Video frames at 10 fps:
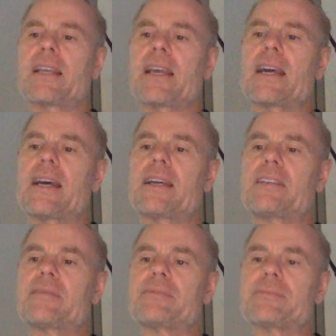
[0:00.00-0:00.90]

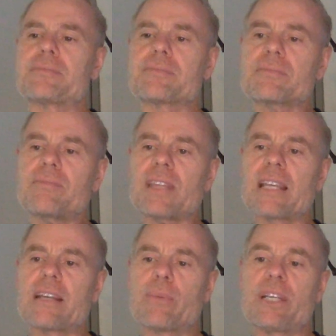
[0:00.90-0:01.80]
And
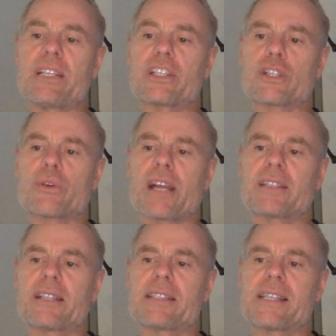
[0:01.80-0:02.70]
then we need the
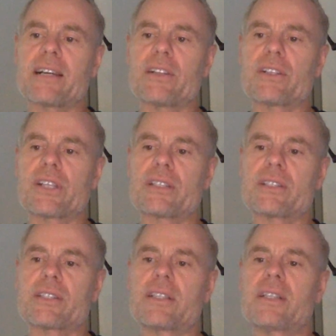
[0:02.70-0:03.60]
strength and
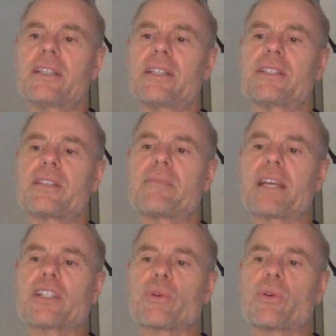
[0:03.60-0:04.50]
intelligence to
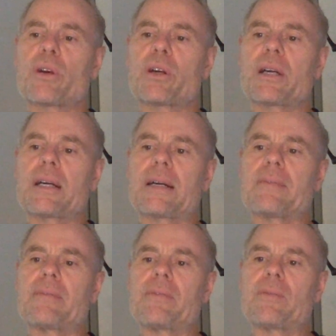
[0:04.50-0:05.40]
make sure
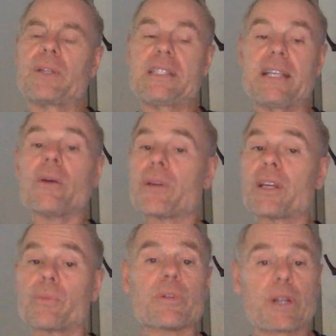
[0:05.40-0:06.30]
we deal with
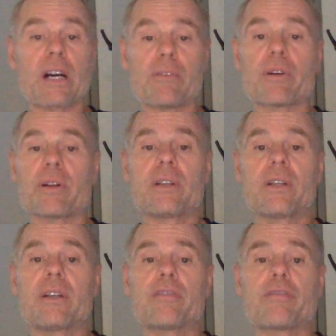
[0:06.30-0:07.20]
it and we recover
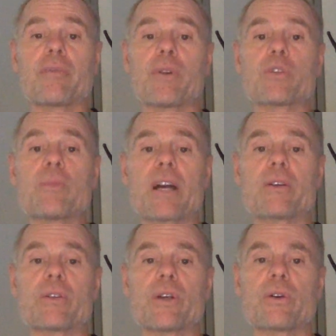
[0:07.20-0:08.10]
from those
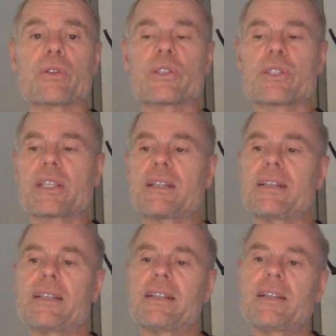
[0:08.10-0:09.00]
micro doses. And
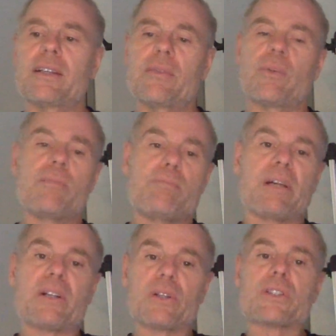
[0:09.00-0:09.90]
we
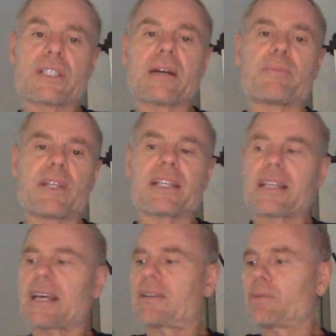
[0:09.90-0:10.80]
build something
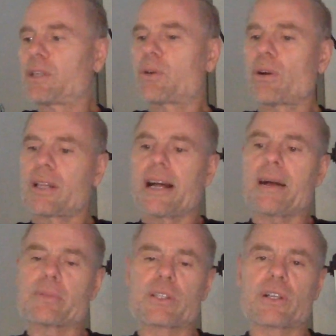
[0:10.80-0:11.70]
then we call
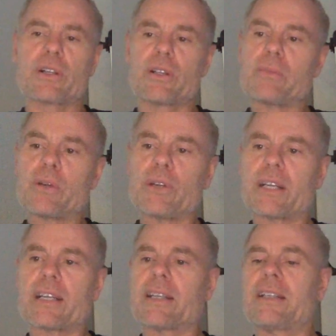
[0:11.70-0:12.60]
obstacle immunity